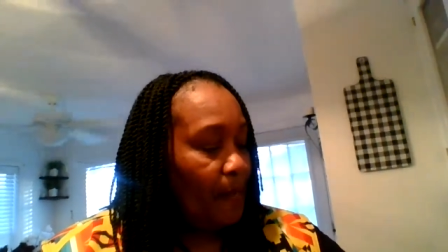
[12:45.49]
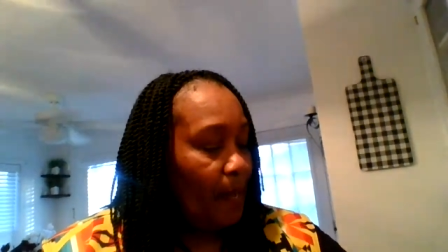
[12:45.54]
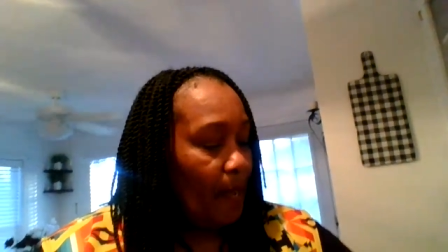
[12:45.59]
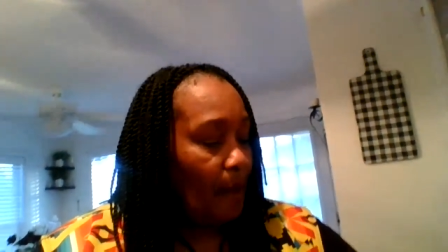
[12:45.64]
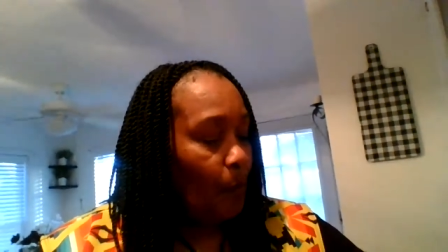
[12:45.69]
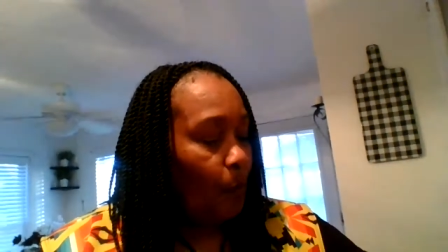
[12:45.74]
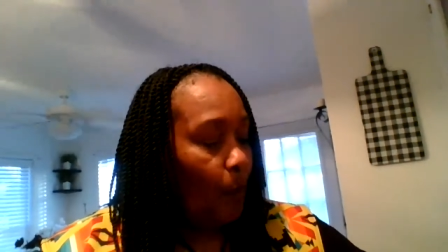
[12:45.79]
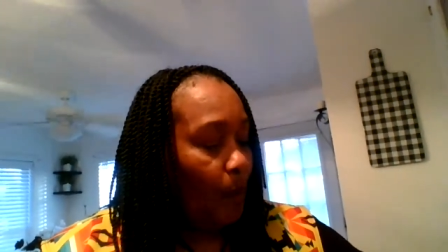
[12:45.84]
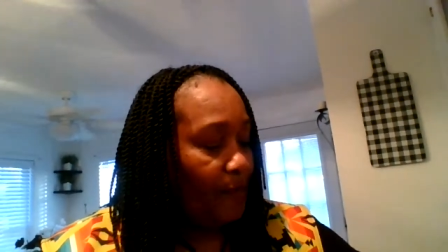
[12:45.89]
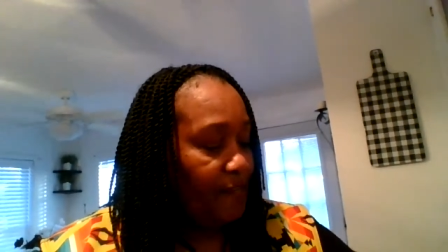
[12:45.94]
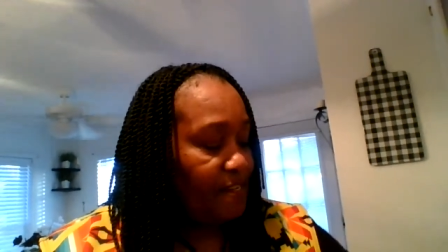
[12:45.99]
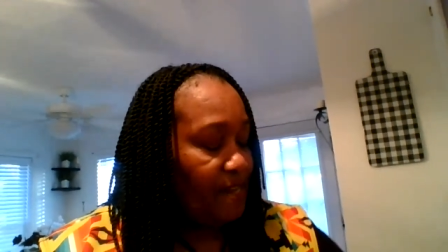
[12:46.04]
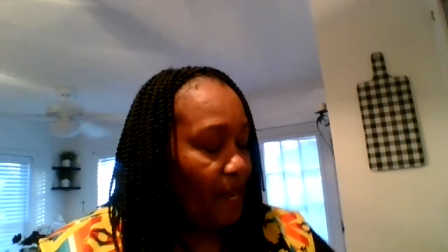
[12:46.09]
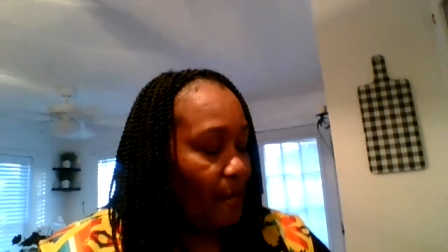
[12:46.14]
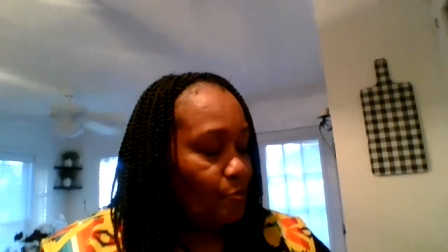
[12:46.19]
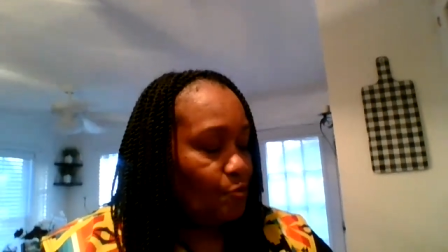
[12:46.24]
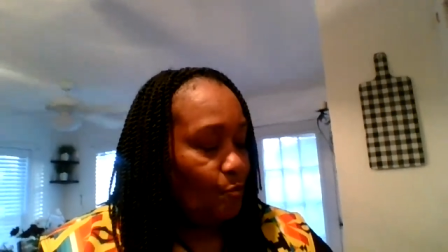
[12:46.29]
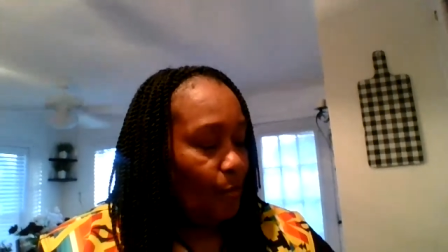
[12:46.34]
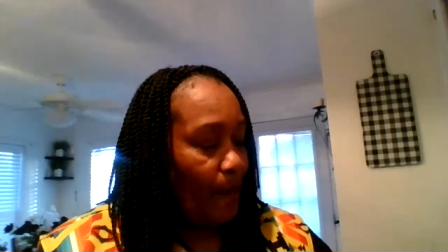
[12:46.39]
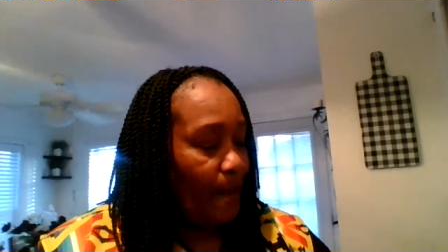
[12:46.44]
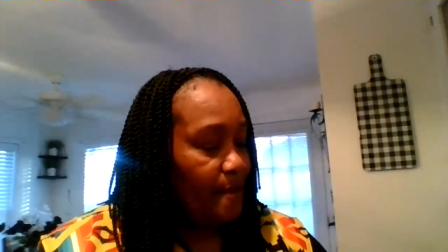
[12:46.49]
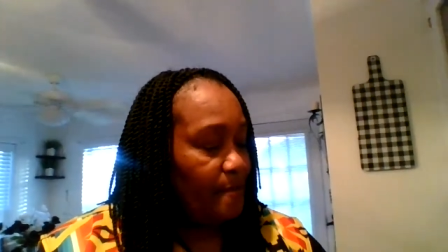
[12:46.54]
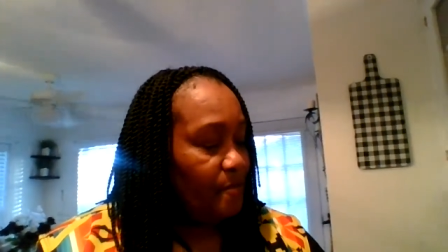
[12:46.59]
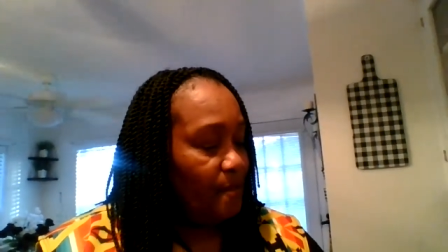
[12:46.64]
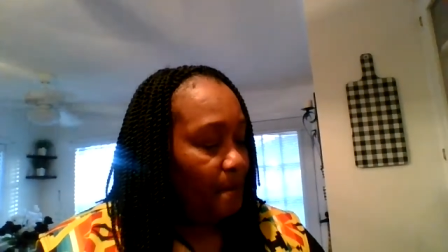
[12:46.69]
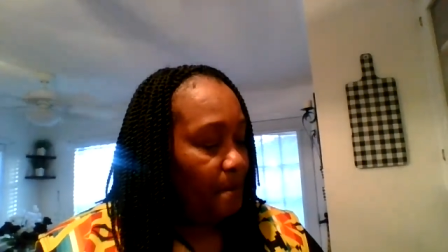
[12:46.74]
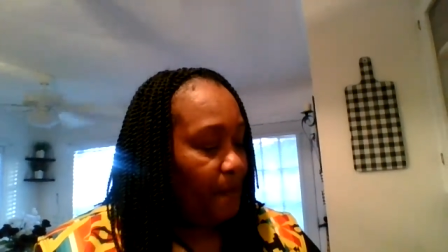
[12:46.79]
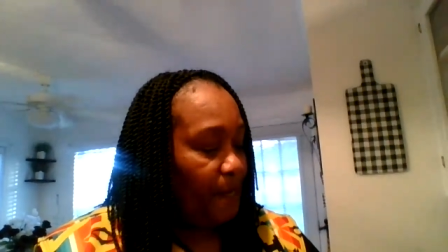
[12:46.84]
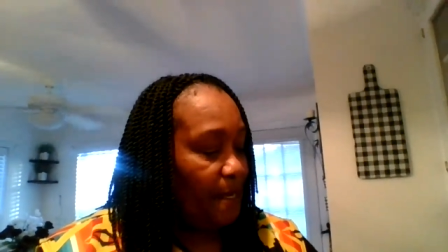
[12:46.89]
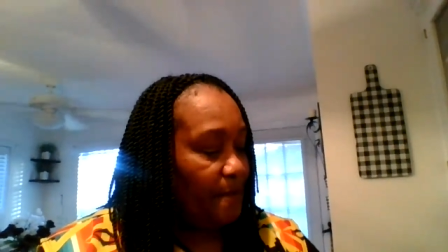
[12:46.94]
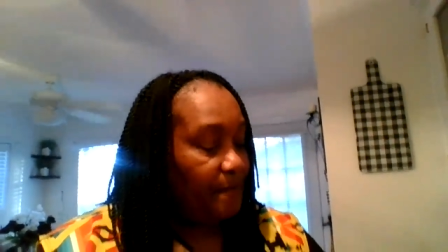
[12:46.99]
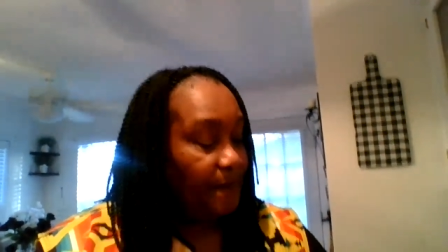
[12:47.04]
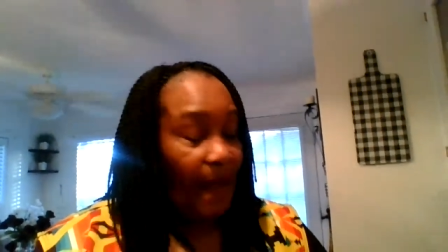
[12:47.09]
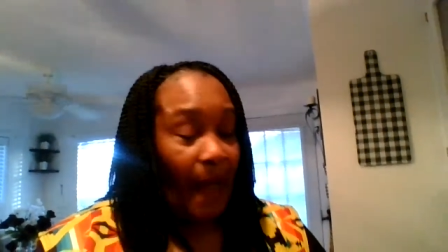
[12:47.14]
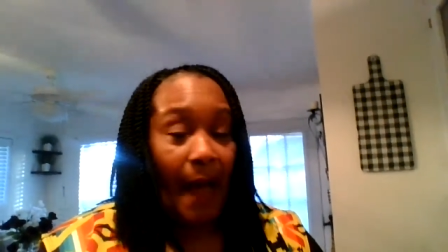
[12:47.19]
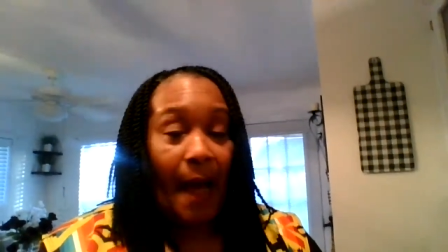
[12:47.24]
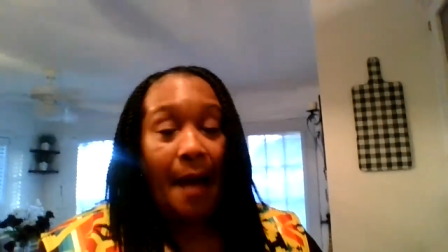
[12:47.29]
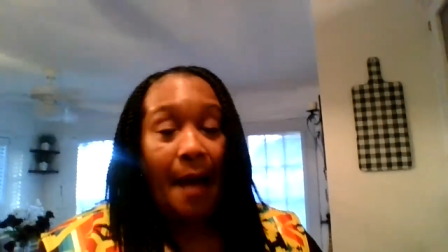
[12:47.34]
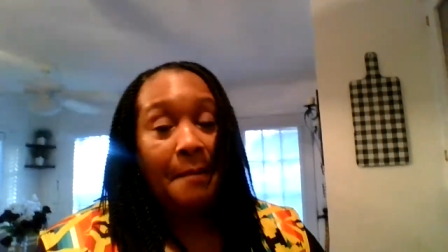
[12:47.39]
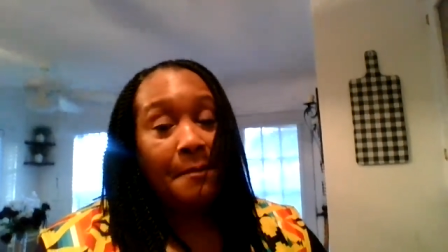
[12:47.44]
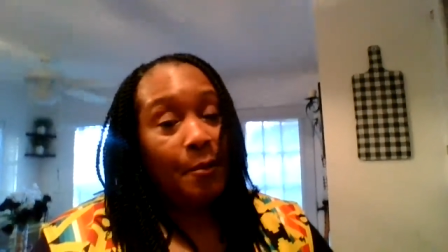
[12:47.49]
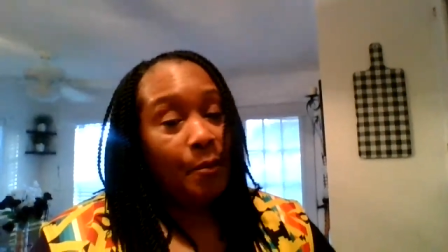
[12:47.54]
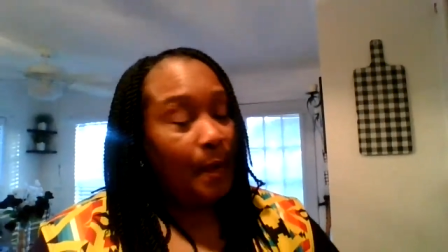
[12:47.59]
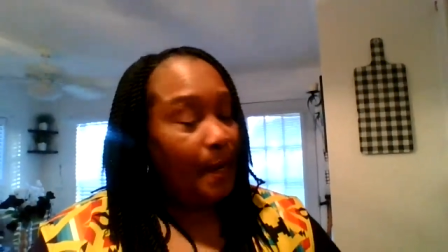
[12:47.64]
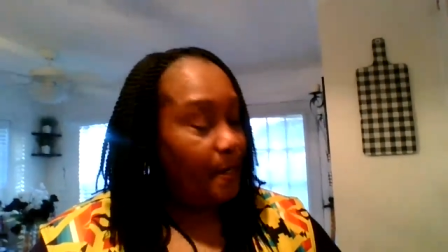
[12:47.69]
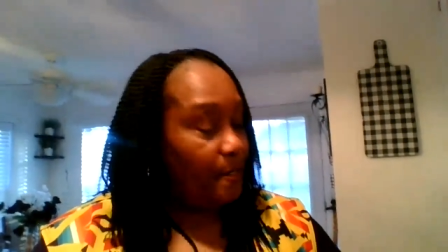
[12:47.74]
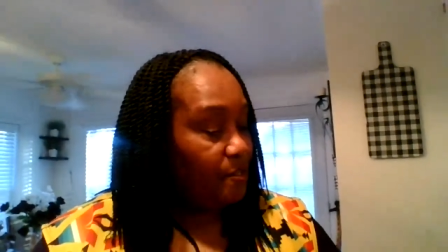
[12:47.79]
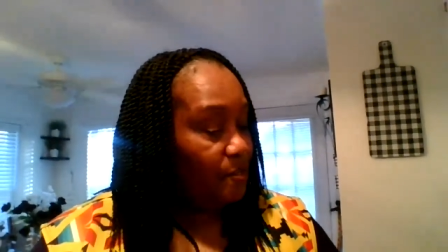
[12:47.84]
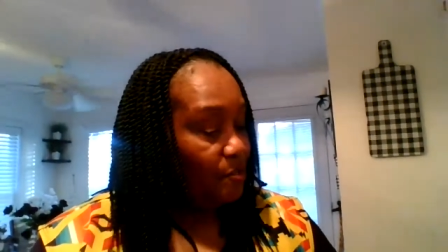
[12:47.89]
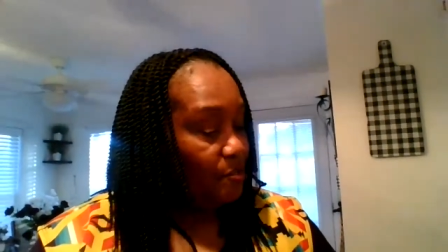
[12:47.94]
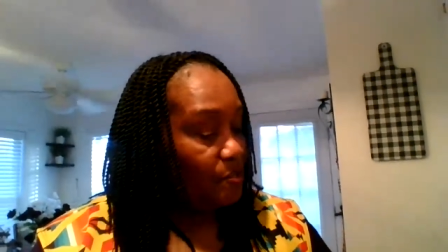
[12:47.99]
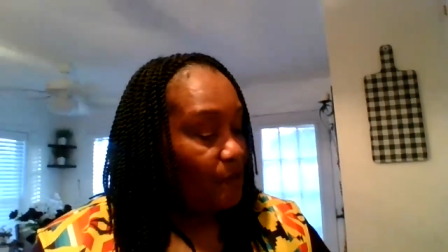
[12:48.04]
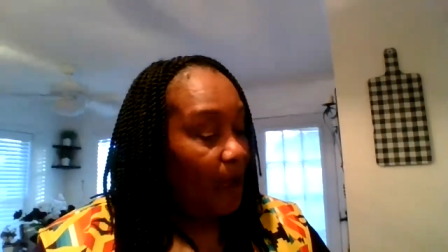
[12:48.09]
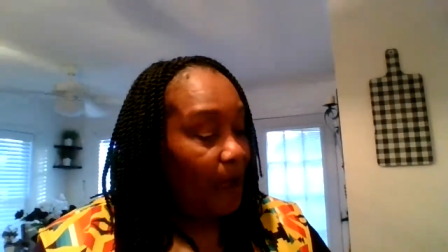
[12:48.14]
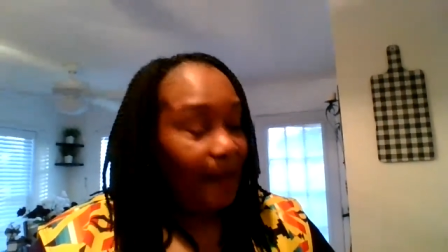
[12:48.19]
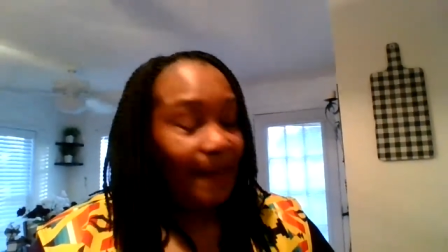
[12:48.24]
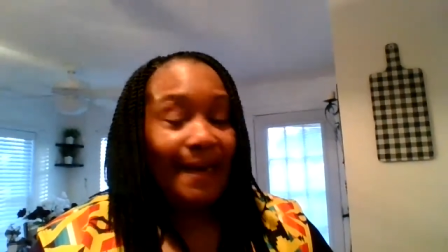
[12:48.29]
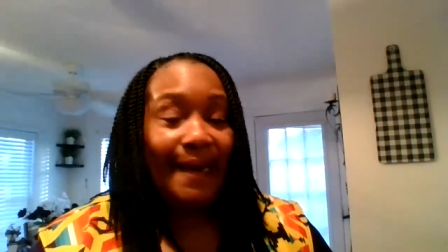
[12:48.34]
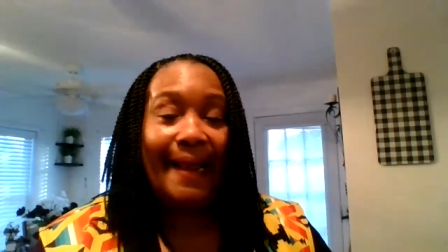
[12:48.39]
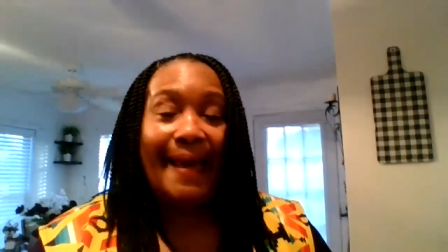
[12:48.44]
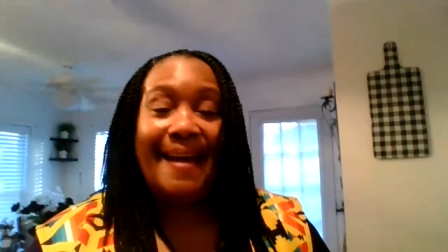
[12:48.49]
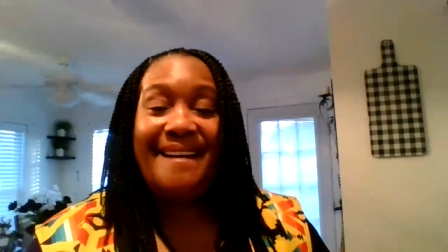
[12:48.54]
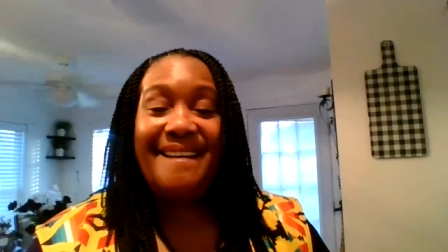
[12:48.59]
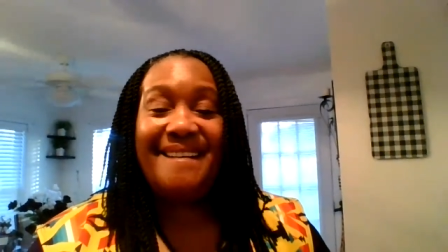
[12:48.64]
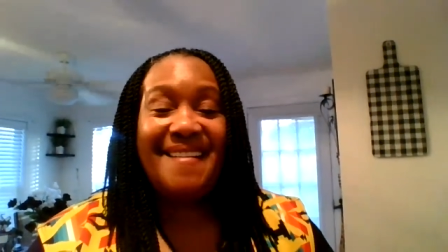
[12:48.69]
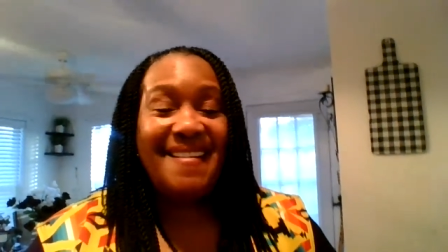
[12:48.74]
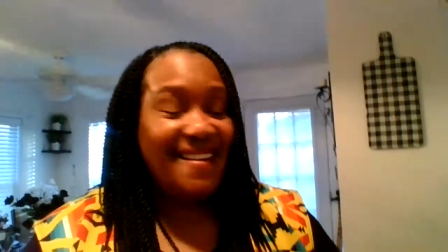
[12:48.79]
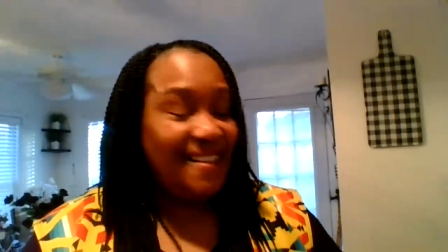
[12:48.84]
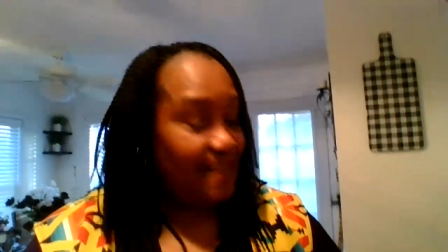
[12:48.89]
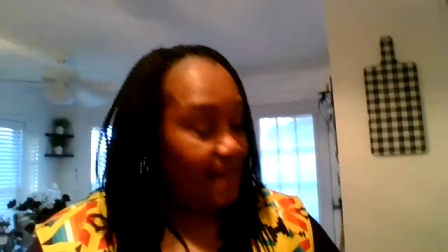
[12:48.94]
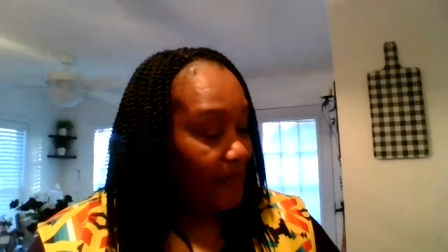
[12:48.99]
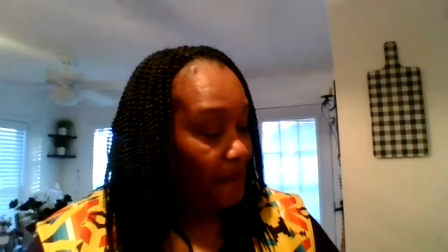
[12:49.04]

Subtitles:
And once I drain the beef, I'm ready to start layering it